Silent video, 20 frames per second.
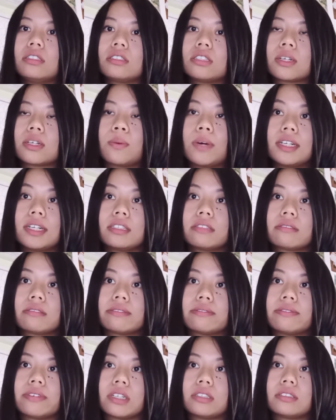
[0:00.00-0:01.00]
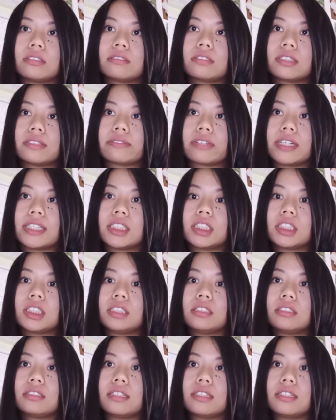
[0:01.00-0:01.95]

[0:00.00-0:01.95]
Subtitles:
To quell the revolt, the French